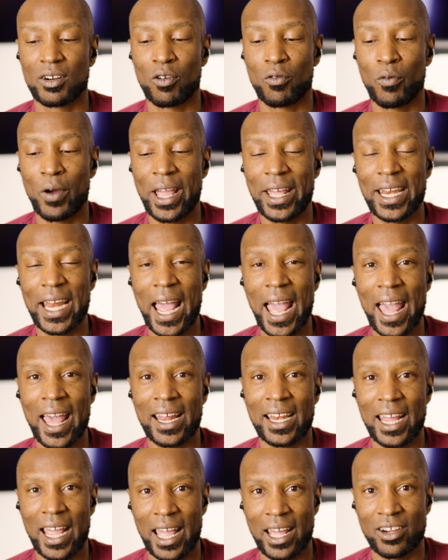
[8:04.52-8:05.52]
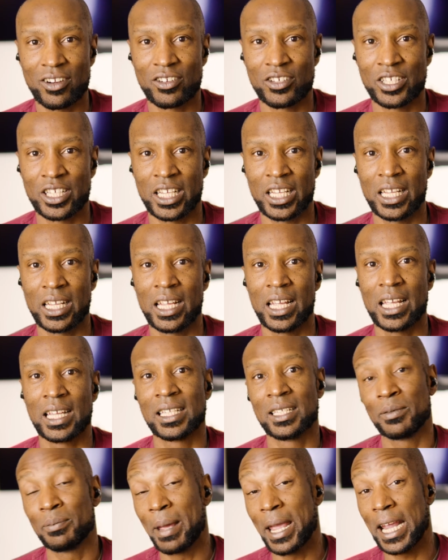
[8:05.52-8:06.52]
a way to add energy
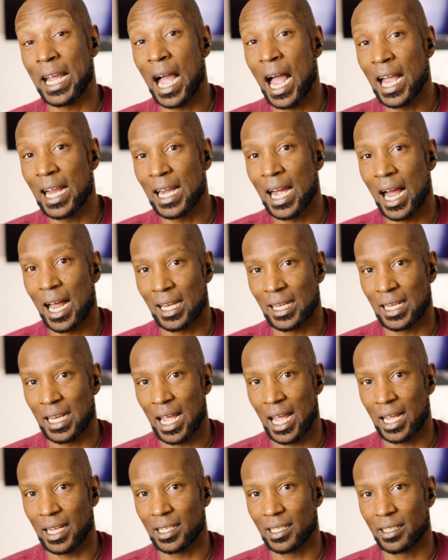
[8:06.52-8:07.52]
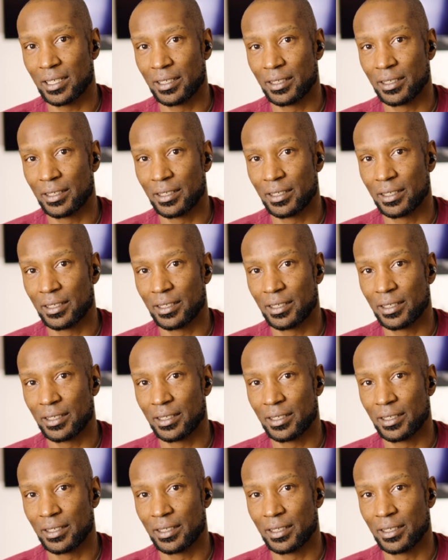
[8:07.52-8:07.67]
is make eye contact.